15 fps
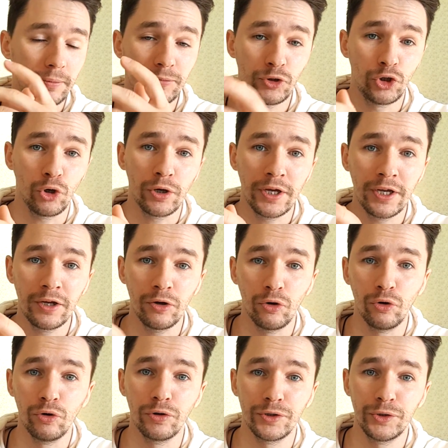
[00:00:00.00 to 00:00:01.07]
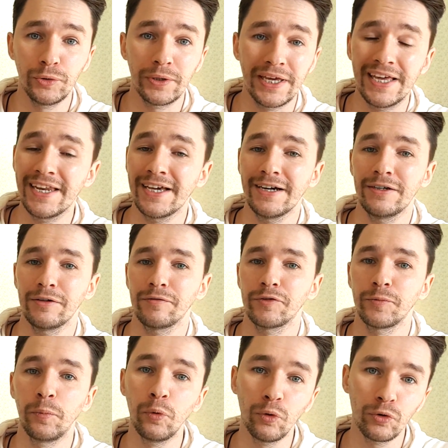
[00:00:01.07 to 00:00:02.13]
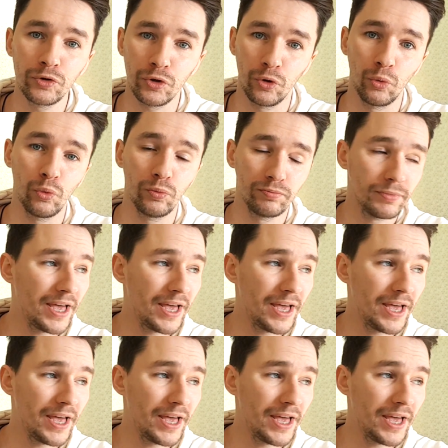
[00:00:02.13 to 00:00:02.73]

jogging or doing any kind of sports or